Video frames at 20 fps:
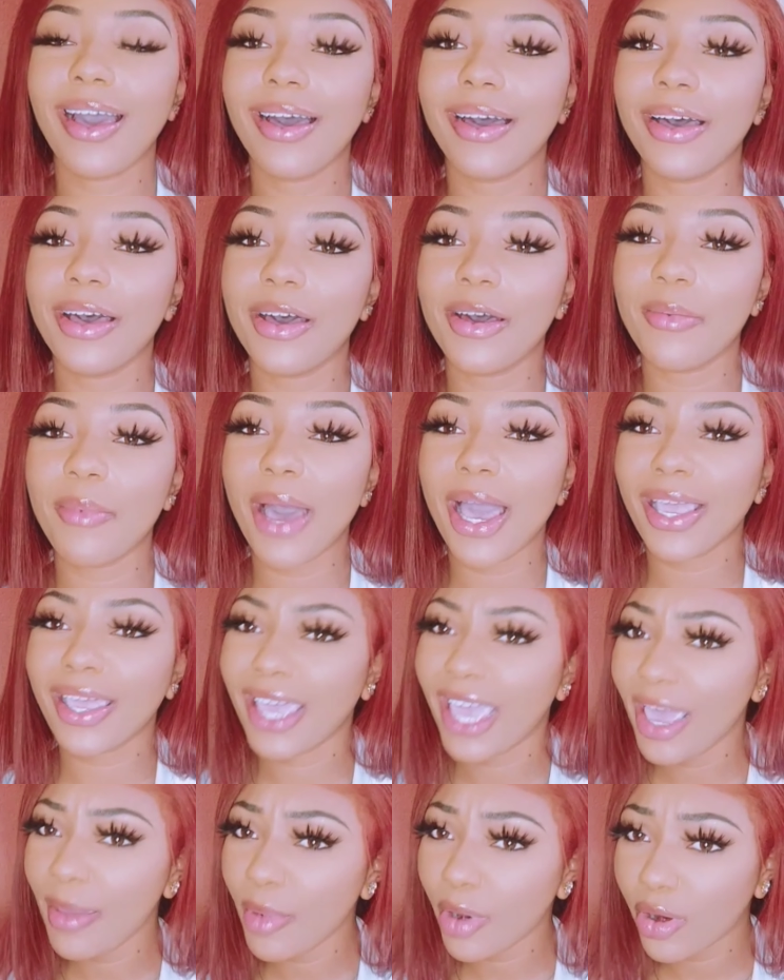I
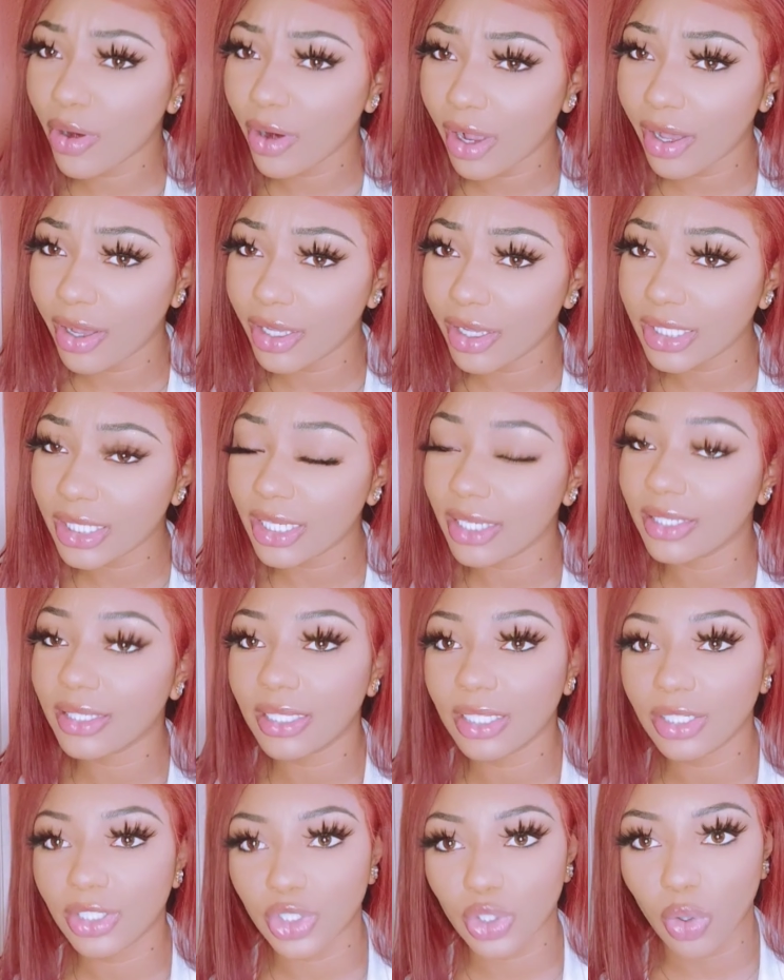came across
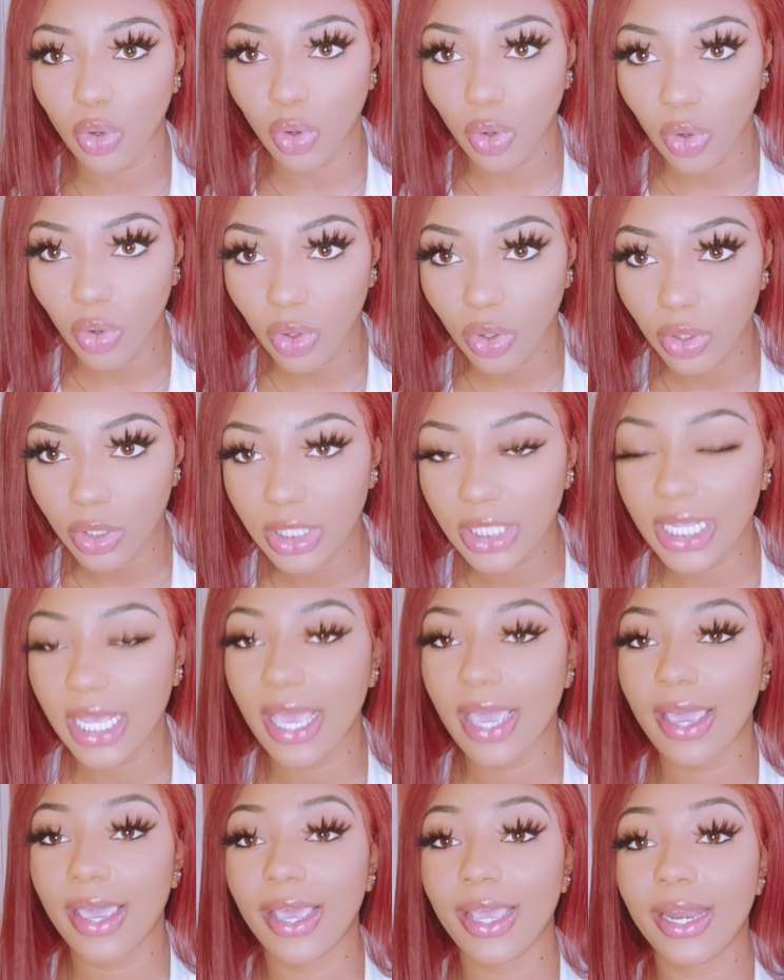essential oils
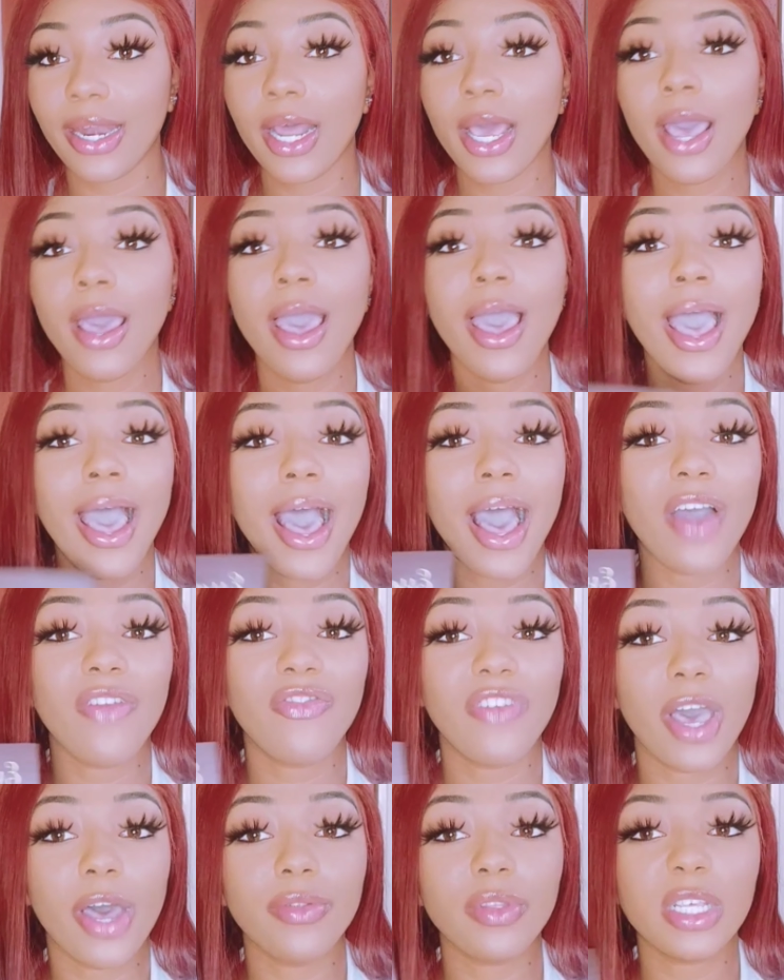and I
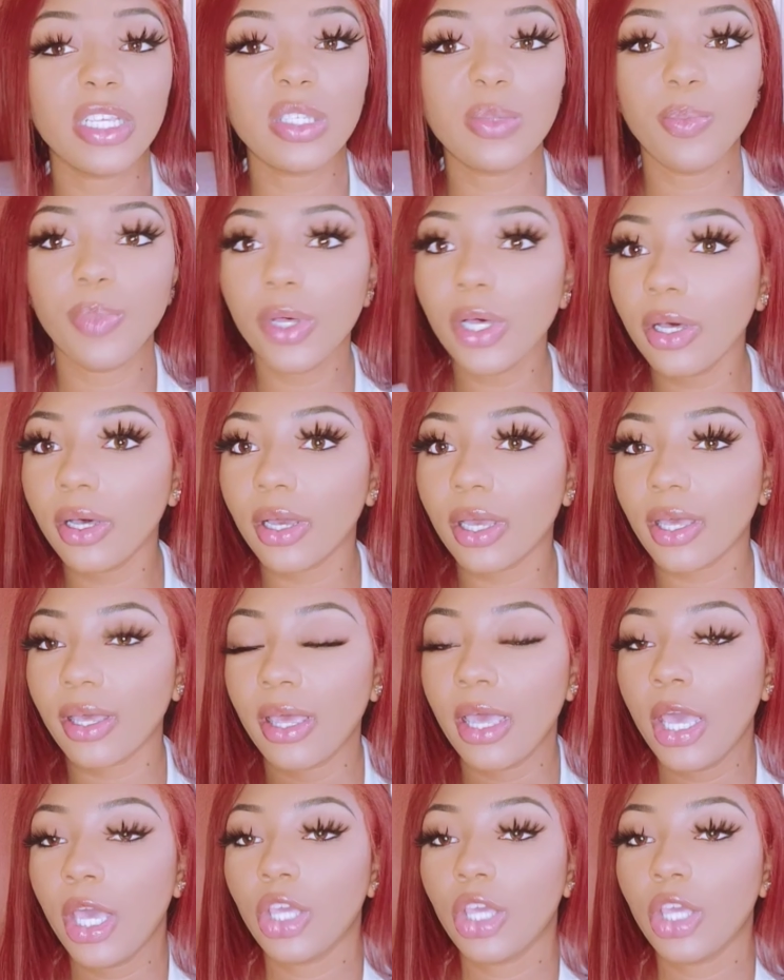found this book.